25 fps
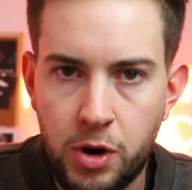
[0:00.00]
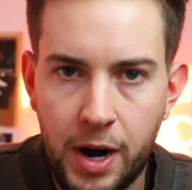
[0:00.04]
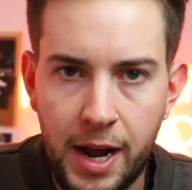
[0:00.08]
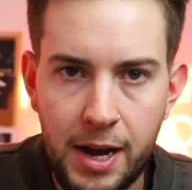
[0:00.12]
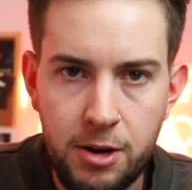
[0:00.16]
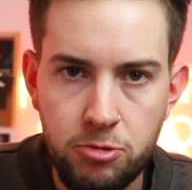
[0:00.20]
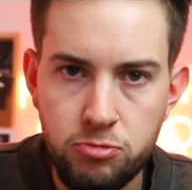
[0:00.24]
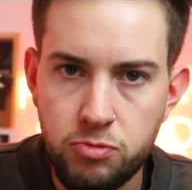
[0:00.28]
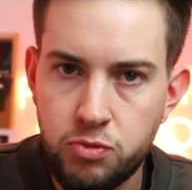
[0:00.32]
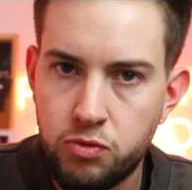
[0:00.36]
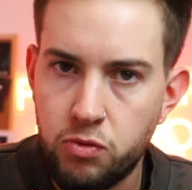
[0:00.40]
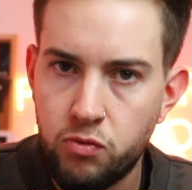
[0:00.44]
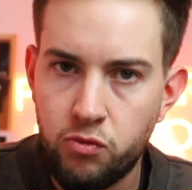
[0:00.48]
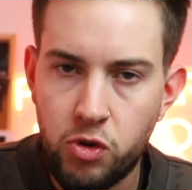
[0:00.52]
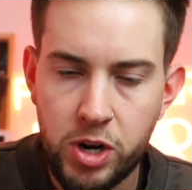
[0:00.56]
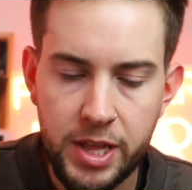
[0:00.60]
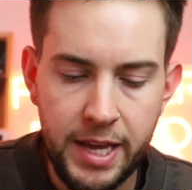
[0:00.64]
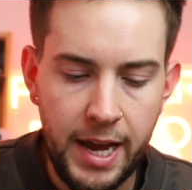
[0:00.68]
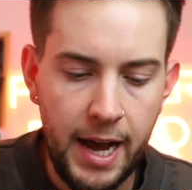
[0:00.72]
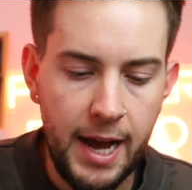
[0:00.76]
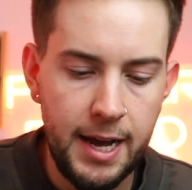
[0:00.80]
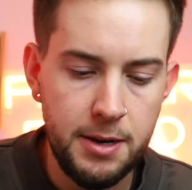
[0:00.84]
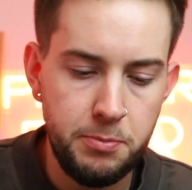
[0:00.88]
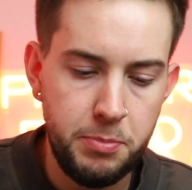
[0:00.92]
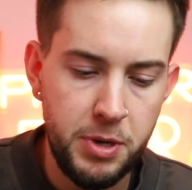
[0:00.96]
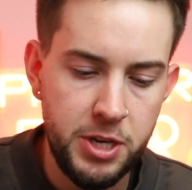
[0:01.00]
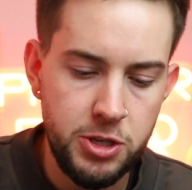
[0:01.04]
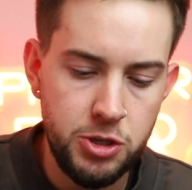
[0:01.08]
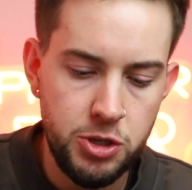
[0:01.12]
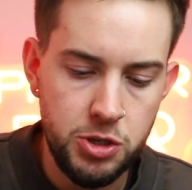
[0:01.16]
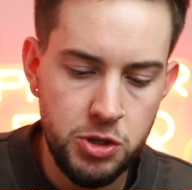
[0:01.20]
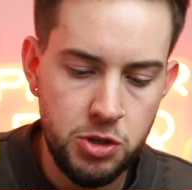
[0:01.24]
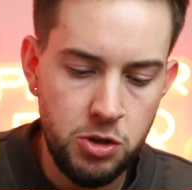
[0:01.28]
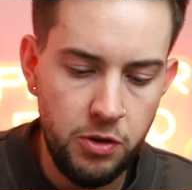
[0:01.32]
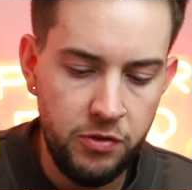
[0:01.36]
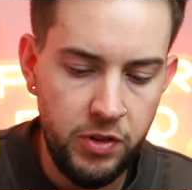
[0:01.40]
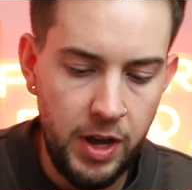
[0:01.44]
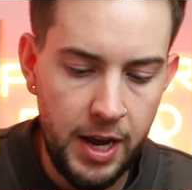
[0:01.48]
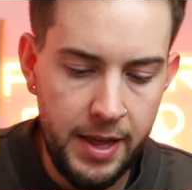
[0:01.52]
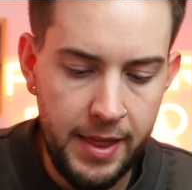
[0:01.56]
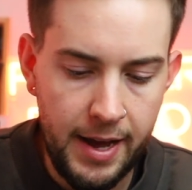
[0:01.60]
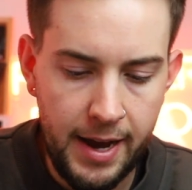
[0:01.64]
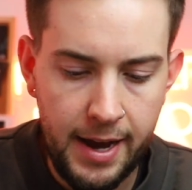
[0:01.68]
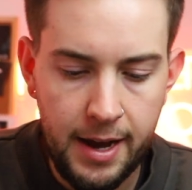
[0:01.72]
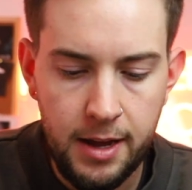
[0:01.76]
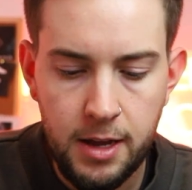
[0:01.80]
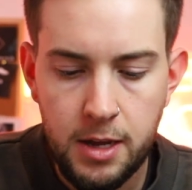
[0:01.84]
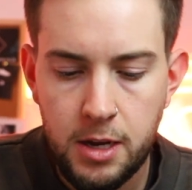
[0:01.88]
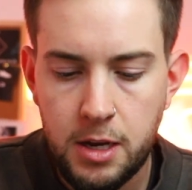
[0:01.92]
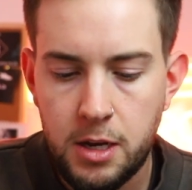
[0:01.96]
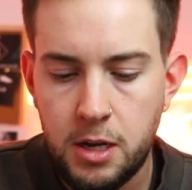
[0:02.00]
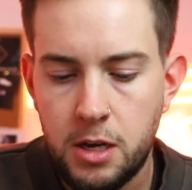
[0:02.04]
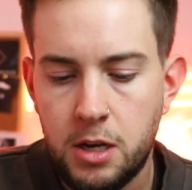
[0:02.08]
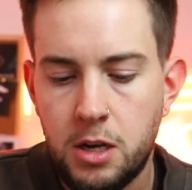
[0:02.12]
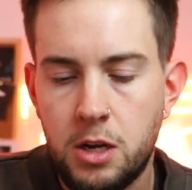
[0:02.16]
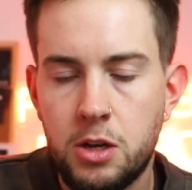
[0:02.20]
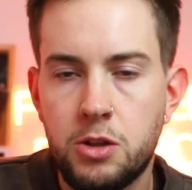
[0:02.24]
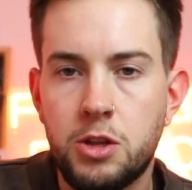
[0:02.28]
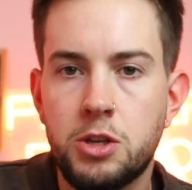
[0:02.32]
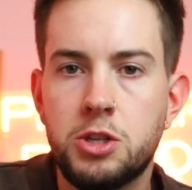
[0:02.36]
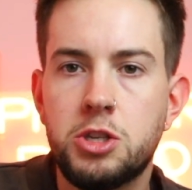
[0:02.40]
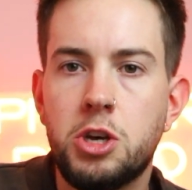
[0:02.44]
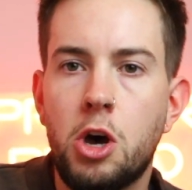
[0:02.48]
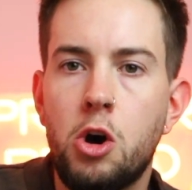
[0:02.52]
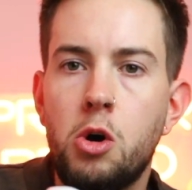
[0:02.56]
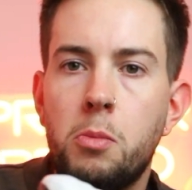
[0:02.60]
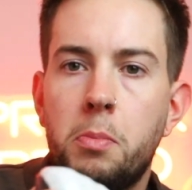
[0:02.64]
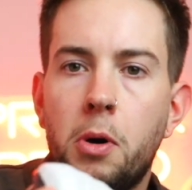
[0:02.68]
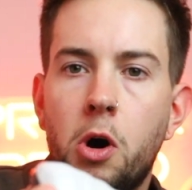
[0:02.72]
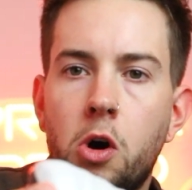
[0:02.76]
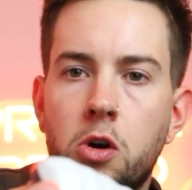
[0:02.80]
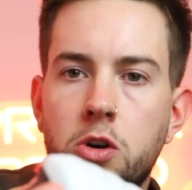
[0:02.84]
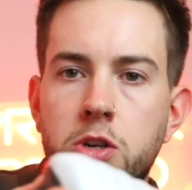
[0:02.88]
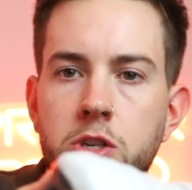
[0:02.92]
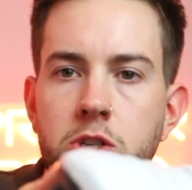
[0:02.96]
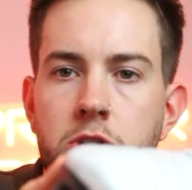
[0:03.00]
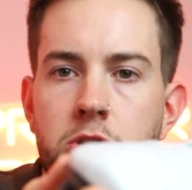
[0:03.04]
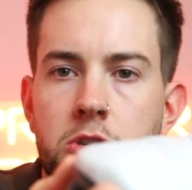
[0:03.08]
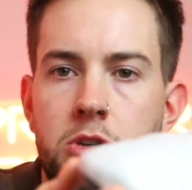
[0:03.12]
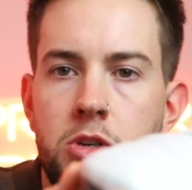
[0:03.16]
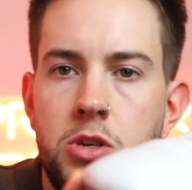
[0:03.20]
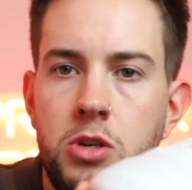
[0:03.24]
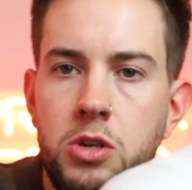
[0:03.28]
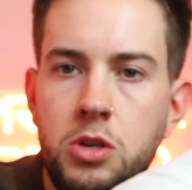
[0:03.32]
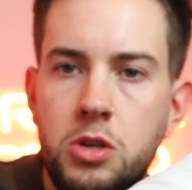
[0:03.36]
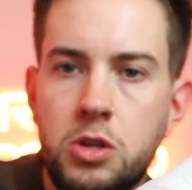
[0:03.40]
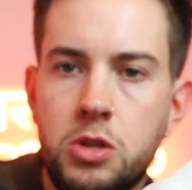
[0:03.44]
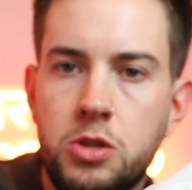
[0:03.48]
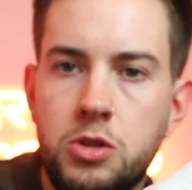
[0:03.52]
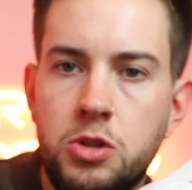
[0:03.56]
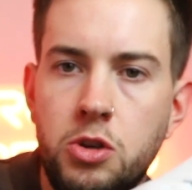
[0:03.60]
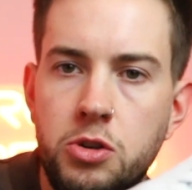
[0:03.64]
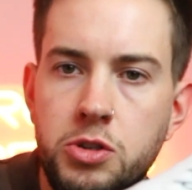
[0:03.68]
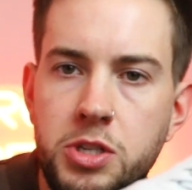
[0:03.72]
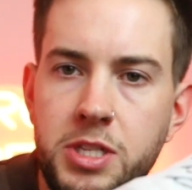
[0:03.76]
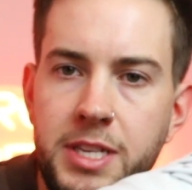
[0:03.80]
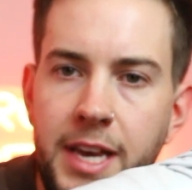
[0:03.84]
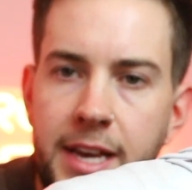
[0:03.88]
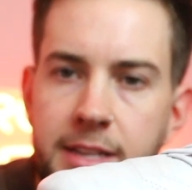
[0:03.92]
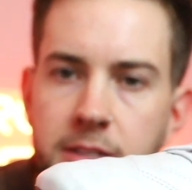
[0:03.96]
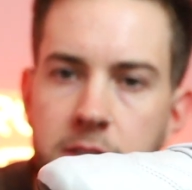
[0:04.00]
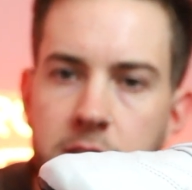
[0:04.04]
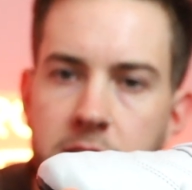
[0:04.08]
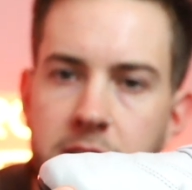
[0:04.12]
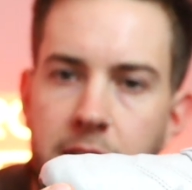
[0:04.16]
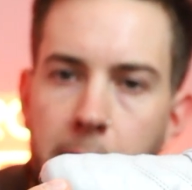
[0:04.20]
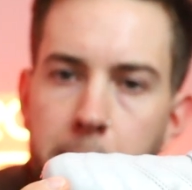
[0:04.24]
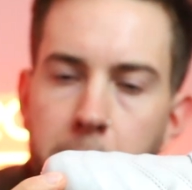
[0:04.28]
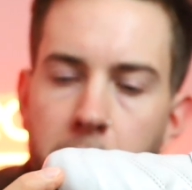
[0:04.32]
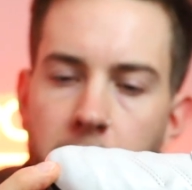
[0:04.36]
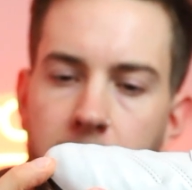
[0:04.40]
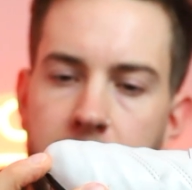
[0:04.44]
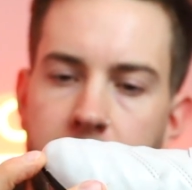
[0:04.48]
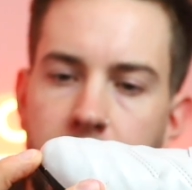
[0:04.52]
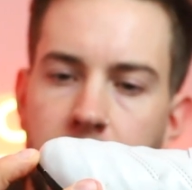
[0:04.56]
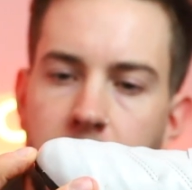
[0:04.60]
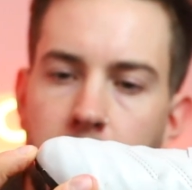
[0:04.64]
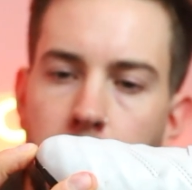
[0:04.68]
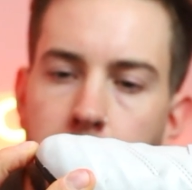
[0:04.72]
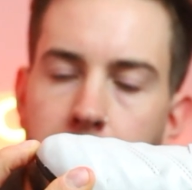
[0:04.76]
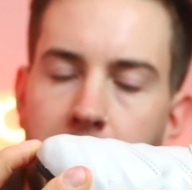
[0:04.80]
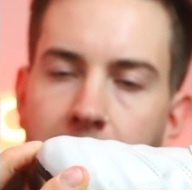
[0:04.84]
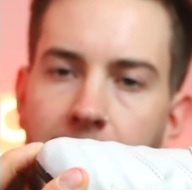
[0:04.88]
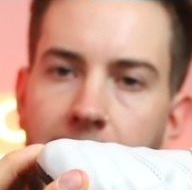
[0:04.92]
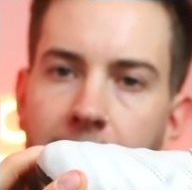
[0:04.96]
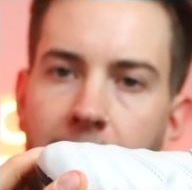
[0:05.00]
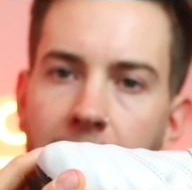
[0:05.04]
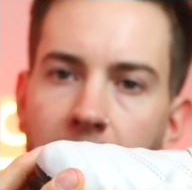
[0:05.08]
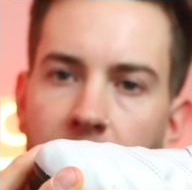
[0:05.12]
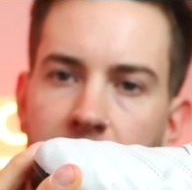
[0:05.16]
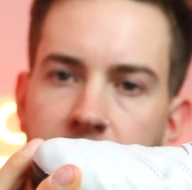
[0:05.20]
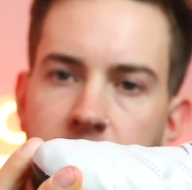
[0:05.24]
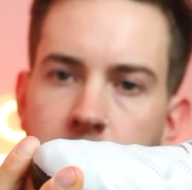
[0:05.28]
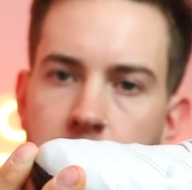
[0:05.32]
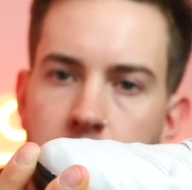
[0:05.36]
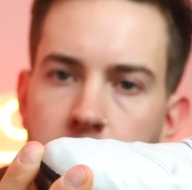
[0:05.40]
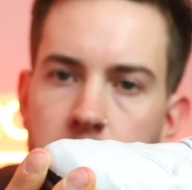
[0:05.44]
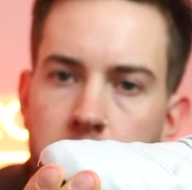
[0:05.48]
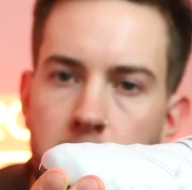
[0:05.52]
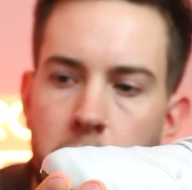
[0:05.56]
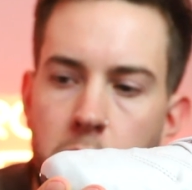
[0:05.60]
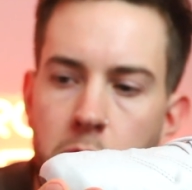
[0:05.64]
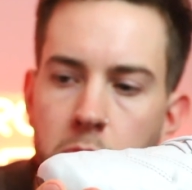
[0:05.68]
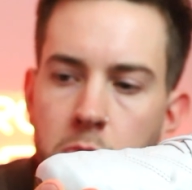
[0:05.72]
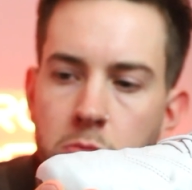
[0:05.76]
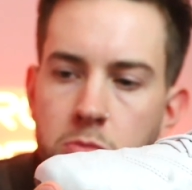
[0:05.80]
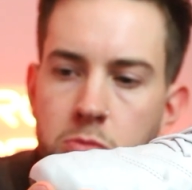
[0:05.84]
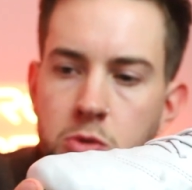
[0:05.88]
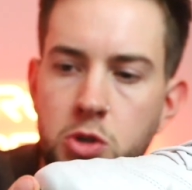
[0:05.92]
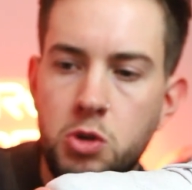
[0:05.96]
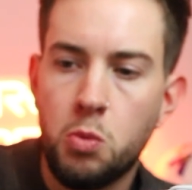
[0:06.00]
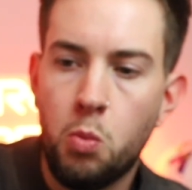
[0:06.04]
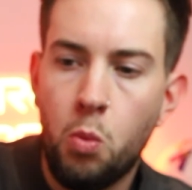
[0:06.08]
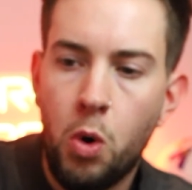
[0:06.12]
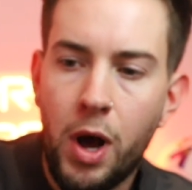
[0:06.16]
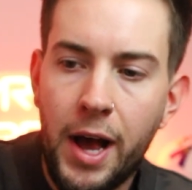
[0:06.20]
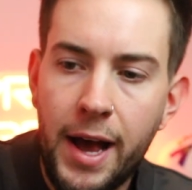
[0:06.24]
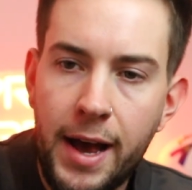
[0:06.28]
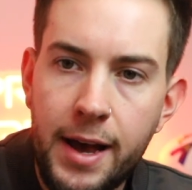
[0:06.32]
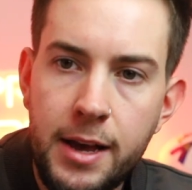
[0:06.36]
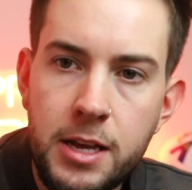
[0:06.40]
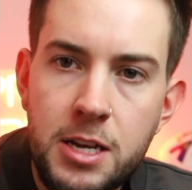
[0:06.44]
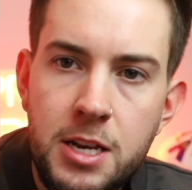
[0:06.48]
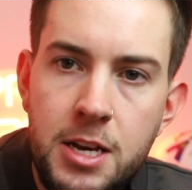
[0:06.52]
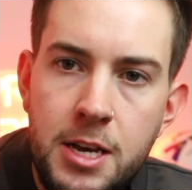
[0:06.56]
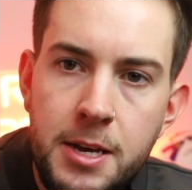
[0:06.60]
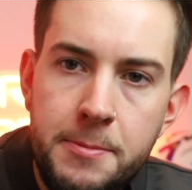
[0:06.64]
ground, really hard pitches, stuff like that, the toe box does tend to separate a little bit after some wear.